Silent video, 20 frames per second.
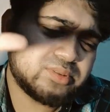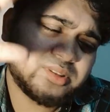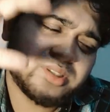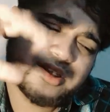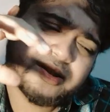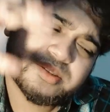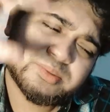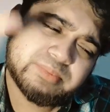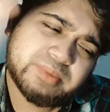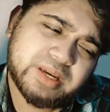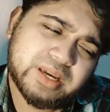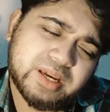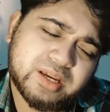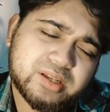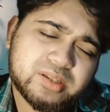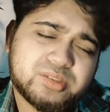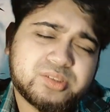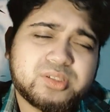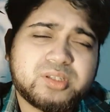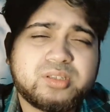does
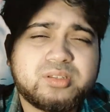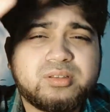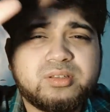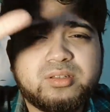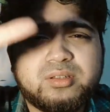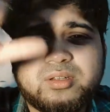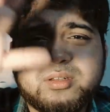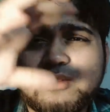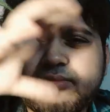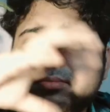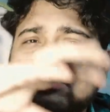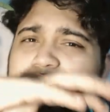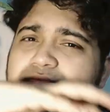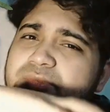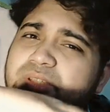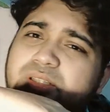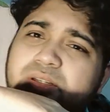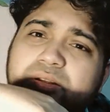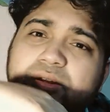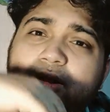match, and
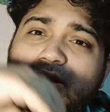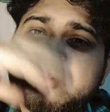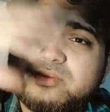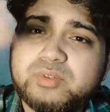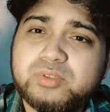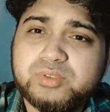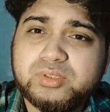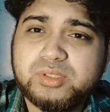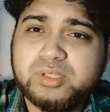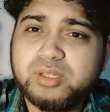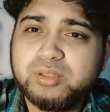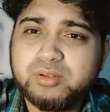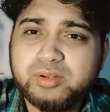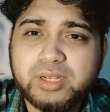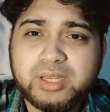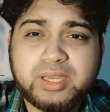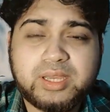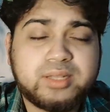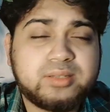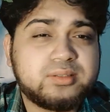then a lot of notes on the other
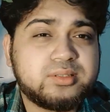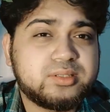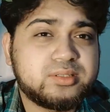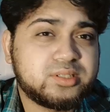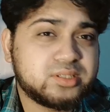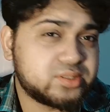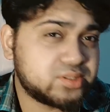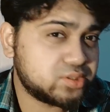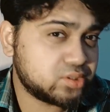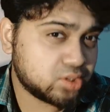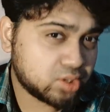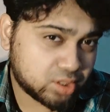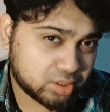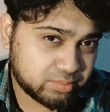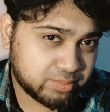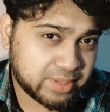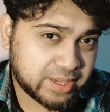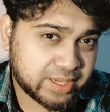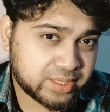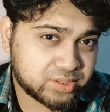hand that does
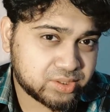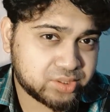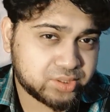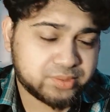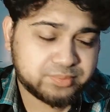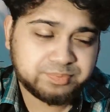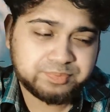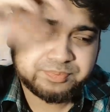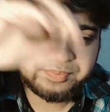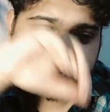not match.